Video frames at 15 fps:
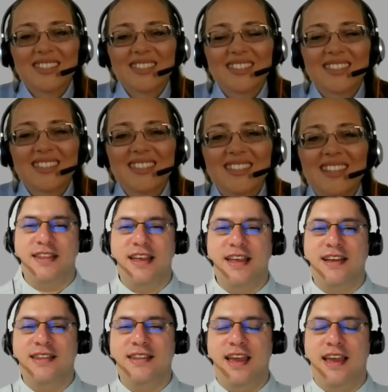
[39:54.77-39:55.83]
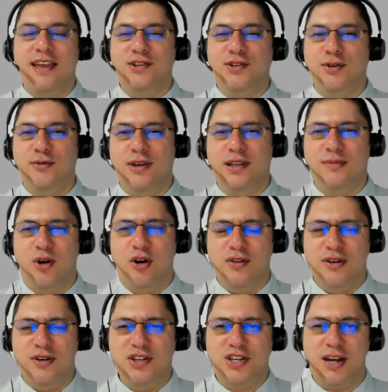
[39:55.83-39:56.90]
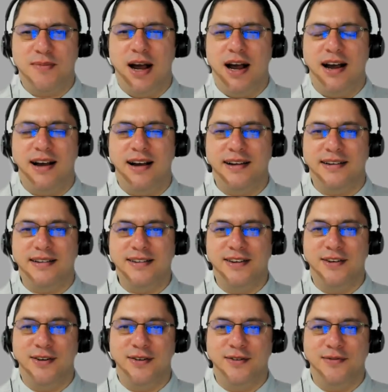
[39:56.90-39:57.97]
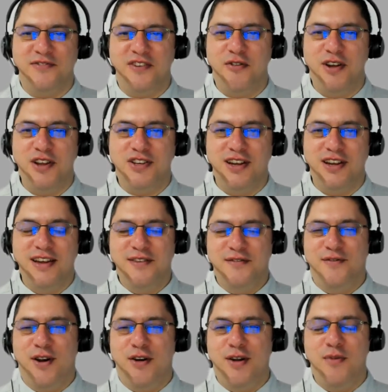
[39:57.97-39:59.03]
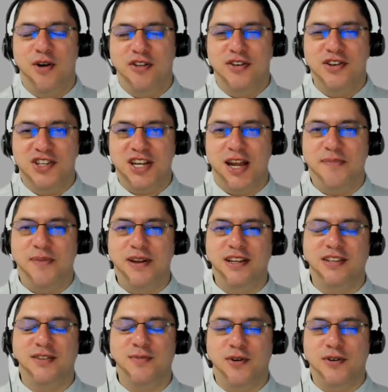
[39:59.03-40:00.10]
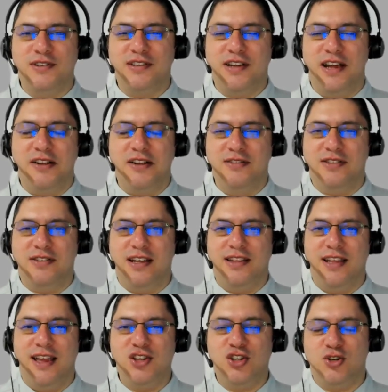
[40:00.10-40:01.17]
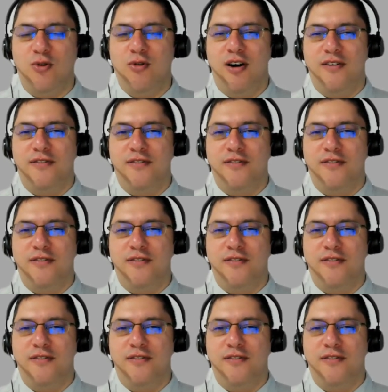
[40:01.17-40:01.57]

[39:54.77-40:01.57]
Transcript: no, they, they they do with modern Yamaha, you know, oh, okay. very very modern Japanese motorcycles, and they show off